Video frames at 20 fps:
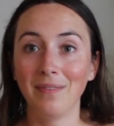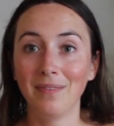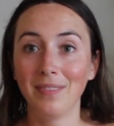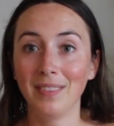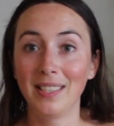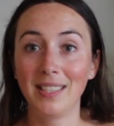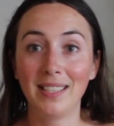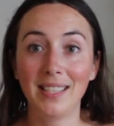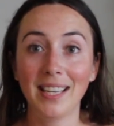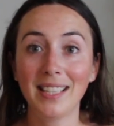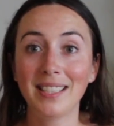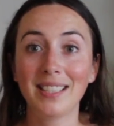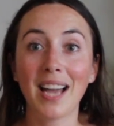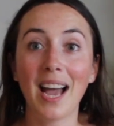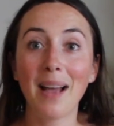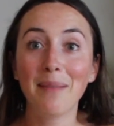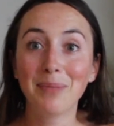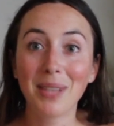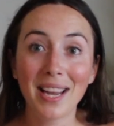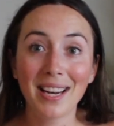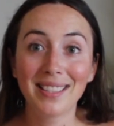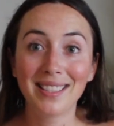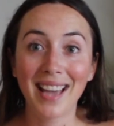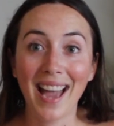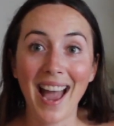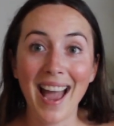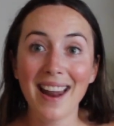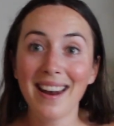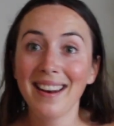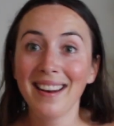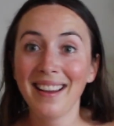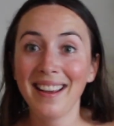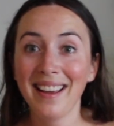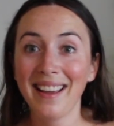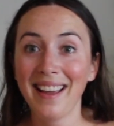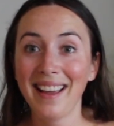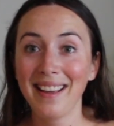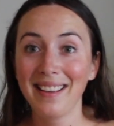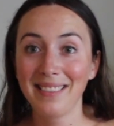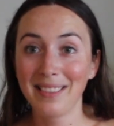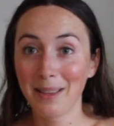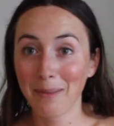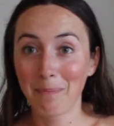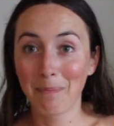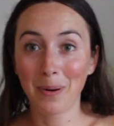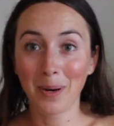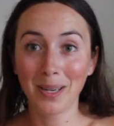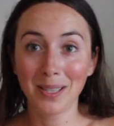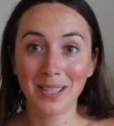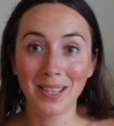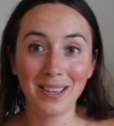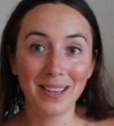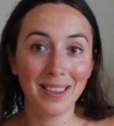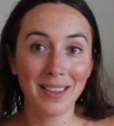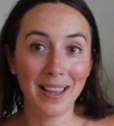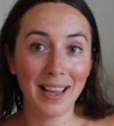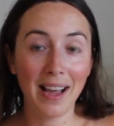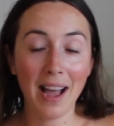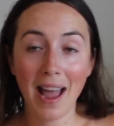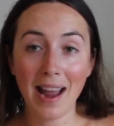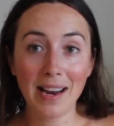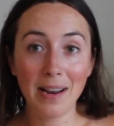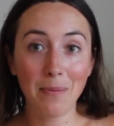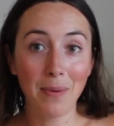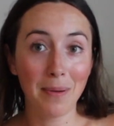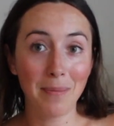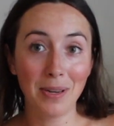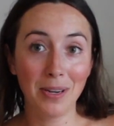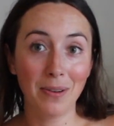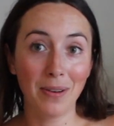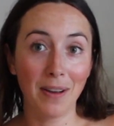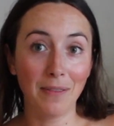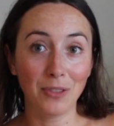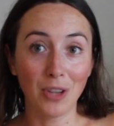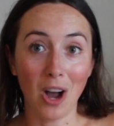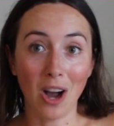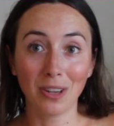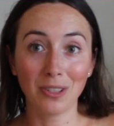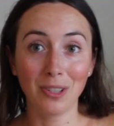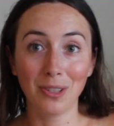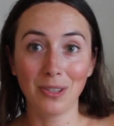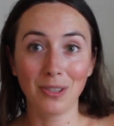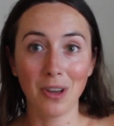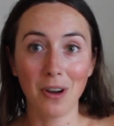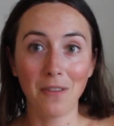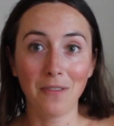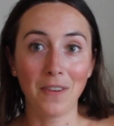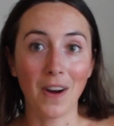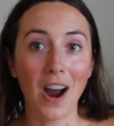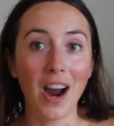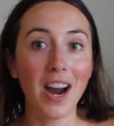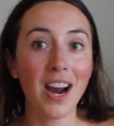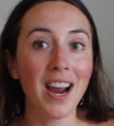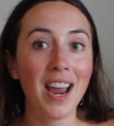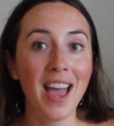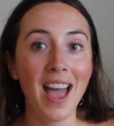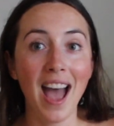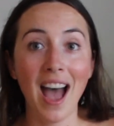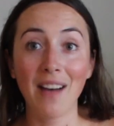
six times out of ten, the person, like any women who I've talked to so far,